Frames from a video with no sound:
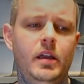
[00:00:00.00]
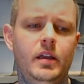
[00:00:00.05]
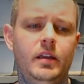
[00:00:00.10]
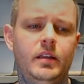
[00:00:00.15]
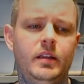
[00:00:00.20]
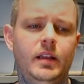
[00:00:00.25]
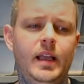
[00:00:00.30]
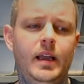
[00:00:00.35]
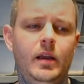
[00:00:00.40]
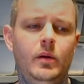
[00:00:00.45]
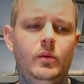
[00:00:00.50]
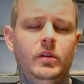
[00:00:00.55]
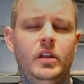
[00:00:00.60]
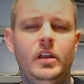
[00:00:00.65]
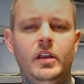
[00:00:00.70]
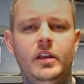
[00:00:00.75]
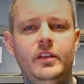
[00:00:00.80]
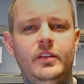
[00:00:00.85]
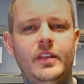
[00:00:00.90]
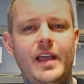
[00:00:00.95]
Clown,
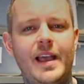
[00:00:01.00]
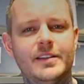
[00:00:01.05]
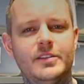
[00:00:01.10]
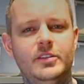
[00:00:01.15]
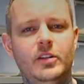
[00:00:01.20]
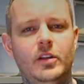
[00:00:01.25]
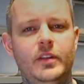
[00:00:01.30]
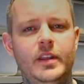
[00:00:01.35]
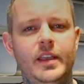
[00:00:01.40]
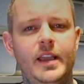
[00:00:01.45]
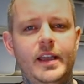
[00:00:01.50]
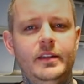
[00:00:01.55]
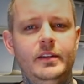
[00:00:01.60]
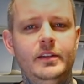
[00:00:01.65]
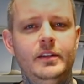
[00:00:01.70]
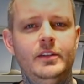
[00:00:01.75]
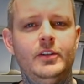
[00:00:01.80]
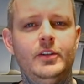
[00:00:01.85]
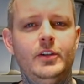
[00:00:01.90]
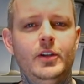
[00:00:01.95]
that's not the
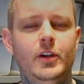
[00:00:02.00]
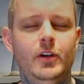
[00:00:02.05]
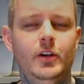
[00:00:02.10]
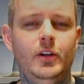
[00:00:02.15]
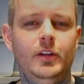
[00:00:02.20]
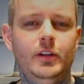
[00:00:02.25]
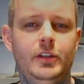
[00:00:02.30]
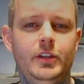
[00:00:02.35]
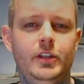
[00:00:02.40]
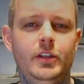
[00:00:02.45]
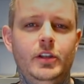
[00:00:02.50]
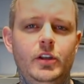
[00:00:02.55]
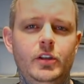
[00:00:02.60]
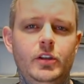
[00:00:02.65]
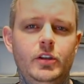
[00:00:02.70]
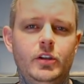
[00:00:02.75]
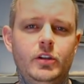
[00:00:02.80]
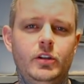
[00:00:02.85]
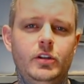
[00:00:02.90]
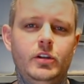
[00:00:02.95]
end goal.
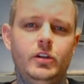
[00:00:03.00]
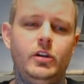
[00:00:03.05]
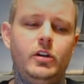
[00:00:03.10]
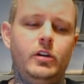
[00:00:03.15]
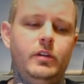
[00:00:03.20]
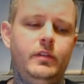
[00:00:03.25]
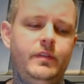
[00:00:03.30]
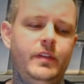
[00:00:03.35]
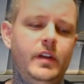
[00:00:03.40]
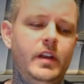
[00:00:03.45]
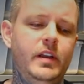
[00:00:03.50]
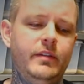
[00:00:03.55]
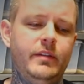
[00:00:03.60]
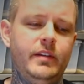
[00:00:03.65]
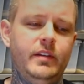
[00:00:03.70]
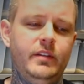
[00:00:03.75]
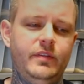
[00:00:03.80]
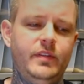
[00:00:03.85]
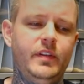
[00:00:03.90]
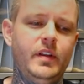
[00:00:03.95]
You're going to go further
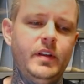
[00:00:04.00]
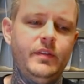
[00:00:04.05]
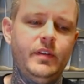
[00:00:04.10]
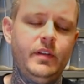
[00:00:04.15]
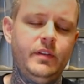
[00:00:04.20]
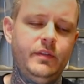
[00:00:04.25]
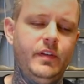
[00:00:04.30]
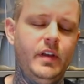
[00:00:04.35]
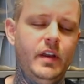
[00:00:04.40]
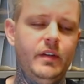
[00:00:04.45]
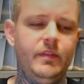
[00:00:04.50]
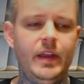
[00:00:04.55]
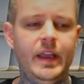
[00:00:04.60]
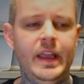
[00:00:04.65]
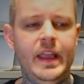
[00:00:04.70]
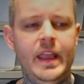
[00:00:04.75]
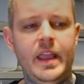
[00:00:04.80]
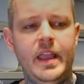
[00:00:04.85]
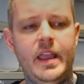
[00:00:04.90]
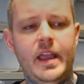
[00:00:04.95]
and further and further.
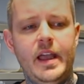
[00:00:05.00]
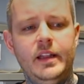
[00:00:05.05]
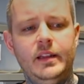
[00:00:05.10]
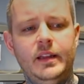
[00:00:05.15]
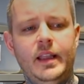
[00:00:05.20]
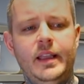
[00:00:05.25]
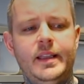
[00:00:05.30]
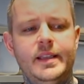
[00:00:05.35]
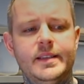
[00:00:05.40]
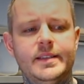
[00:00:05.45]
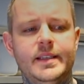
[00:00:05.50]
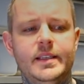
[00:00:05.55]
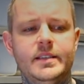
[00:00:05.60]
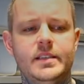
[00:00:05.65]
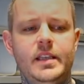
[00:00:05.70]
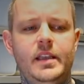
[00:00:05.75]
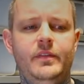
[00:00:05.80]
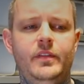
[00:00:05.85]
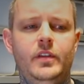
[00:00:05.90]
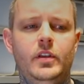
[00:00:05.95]
And like I said,
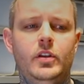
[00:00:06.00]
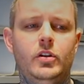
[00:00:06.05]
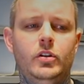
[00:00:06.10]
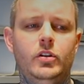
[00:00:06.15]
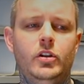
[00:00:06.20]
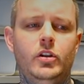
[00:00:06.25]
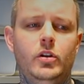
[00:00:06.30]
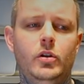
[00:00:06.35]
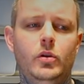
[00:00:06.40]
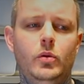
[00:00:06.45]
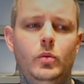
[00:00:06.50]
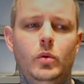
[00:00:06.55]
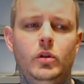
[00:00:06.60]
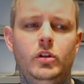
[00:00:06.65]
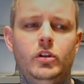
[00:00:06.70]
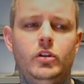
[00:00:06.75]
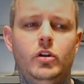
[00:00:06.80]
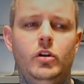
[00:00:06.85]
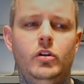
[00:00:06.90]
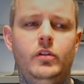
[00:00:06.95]
if you're going to
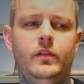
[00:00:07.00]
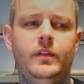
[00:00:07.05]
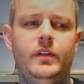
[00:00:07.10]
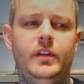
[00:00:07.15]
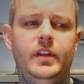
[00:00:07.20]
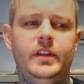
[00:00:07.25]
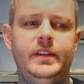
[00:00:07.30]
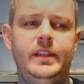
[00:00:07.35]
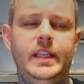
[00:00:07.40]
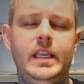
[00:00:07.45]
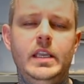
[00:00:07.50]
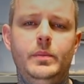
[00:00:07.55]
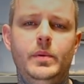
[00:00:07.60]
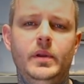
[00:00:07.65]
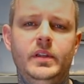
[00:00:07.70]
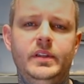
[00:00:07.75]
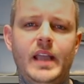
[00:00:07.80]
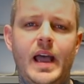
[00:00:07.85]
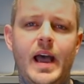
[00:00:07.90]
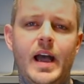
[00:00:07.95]
want to go for the
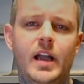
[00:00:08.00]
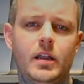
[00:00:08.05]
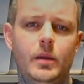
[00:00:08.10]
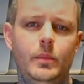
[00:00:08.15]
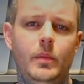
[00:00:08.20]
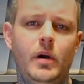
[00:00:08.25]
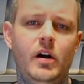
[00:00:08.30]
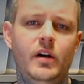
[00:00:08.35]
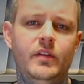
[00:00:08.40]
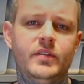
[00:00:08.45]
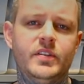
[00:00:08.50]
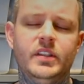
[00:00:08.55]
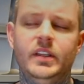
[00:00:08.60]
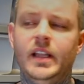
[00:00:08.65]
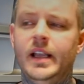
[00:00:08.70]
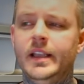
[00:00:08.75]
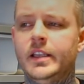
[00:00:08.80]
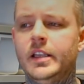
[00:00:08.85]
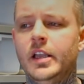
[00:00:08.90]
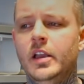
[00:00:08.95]
deeper, darker morphs,
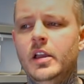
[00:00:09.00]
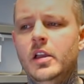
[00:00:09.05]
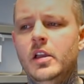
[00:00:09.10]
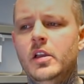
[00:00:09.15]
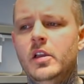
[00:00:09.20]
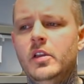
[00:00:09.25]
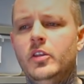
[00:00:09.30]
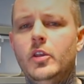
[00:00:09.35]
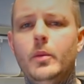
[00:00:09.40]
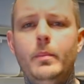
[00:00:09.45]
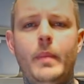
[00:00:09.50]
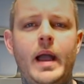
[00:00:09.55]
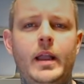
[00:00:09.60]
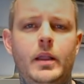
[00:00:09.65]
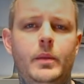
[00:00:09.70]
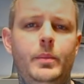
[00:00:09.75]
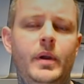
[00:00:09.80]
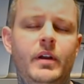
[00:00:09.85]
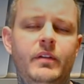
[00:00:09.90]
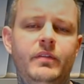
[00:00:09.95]
like the
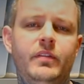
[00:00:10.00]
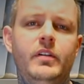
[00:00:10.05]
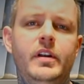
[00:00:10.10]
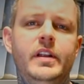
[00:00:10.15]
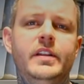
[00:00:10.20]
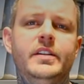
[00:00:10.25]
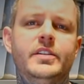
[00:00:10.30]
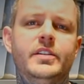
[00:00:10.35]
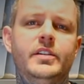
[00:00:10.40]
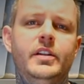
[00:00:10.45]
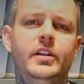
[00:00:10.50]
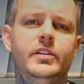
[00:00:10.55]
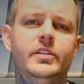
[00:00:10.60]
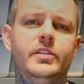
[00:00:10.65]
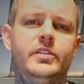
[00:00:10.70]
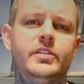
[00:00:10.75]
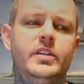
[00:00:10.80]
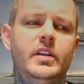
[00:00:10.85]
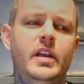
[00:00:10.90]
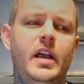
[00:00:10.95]
Magma, for
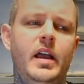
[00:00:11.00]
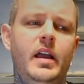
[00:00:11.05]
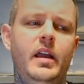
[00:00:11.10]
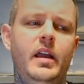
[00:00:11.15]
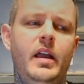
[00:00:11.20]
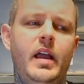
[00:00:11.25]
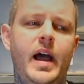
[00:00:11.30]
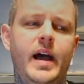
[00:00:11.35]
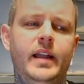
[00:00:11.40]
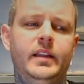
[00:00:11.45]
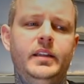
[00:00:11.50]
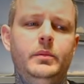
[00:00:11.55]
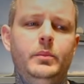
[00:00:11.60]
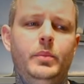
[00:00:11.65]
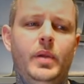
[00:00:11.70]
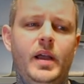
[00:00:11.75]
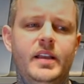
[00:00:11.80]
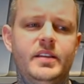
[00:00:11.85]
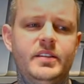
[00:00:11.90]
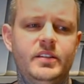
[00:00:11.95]
instance, adding
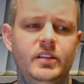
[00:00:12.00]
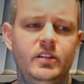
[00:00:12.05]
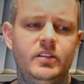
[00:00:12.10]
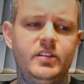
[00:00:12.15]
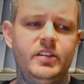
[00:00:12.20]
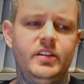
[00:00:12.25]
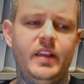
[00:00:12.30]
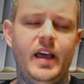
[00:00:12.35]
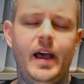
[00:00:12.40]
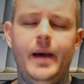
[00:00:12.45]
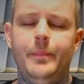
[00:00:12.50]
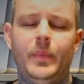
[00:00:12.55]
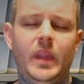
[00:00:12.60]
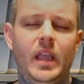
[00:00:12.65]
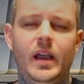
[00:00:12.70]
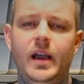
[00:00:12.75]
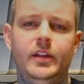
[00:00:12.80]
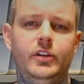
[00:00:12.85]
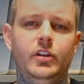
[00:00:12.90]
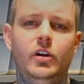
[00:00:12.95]
Pastel to that,
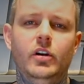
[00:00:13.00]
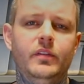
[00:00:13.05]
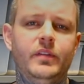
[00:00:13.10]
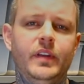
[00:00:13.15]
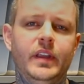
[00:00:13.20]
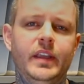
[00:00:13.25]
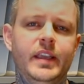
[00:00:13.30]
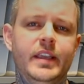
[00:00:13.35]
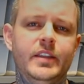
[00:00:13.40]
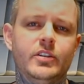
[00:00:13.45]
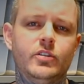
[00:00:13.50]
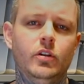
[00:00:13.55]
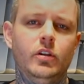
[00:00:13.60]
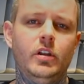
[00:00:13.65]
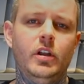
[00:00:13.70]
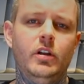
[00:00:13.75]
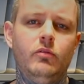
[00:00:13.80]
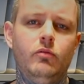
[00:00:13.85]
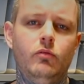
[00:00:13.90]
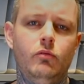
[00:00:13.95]
I don't think it's going
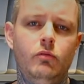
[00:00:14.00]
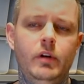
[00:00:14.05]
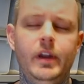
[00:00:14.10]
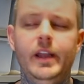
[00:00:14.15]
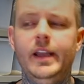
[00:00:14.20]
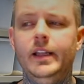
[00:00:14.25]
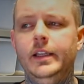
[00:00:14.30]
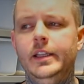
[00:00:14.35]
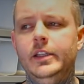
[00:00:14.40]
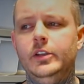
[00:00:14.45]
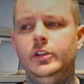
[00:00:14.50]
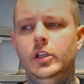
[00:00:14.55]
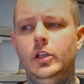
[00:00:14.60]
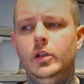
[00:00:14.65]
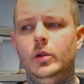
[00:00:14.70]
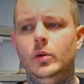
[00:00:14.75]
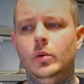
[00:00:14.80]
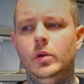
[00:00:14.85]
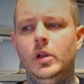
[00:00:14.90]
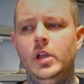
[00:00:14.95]
to really
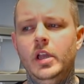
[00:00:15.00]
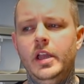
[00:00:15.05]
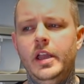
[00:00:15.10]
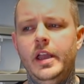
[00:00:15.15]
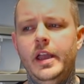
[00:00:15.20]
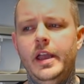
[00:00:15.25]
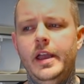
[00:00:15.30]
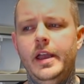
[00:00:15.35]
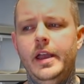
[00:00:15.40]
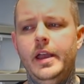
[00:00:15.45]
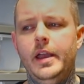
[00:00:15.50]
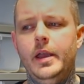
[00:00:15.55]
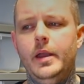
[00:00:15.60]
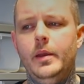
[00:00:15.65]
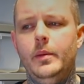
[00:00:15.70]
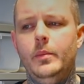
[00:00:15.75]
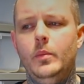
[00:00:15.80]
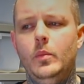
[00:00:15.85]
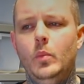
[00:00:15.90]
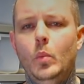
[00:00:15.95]
do
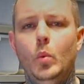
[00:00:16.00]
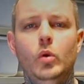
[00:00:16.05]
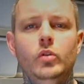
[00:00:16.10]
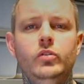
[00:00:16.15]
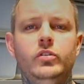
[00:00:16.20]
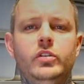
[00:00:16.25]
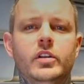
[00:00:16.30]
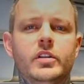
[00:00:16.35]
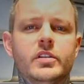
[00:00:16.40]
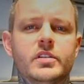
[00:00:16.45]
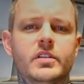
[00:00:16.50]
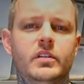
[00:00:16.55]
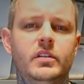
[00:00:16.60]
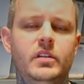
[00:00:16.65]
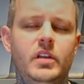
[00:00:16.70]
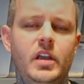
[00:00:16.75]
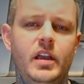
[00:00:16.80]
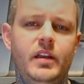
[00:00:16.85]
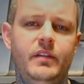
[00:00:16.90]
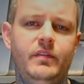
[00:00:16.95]
wonders
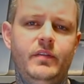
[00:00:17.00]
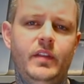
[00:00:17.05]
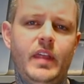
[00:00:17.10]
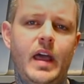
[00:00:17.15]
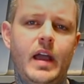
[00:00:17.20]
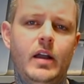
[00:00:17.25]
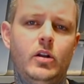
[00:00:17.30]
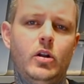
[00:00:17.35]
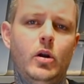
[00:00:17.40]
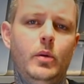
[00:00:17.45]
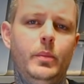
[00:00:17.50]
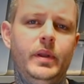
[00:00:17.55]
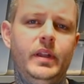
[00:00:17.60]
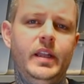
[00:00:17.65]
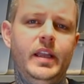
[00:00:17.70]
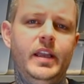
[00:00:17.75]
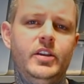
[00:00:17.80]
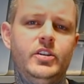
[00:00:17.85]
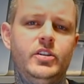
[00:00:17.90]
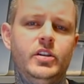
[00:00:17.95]
for that
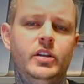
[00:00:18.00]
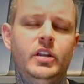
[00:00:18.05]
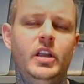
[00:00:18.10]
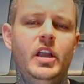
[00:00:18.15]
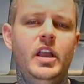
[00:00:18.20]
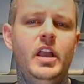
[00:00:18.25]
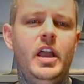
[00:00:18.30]
combination.